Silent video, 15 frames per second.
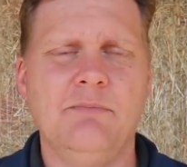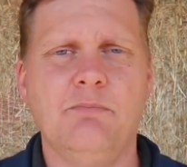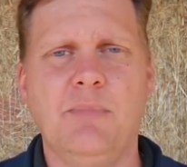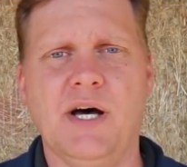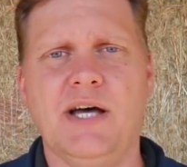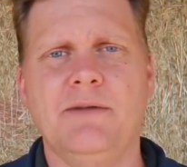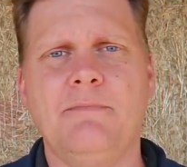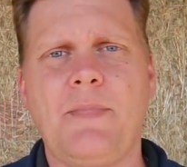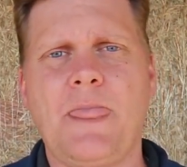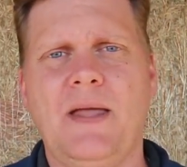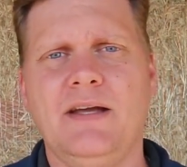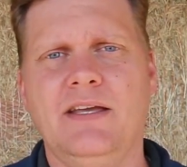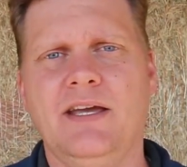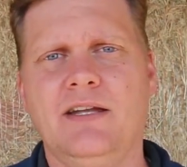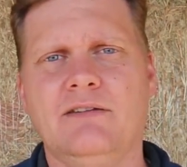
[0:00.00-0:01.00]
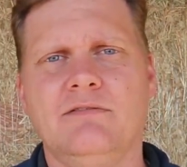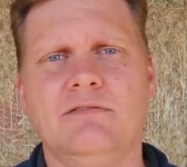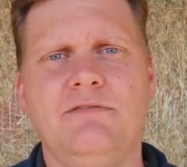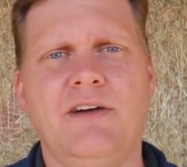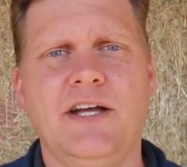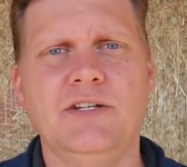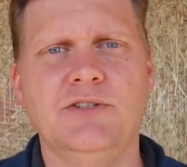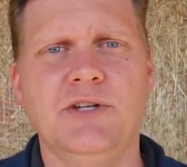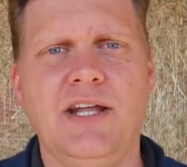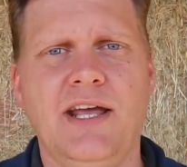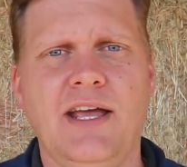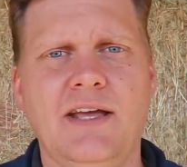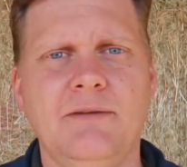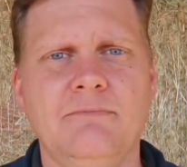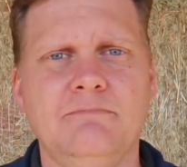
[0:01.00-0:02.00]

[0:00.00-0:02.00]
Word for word: But again, find good hay.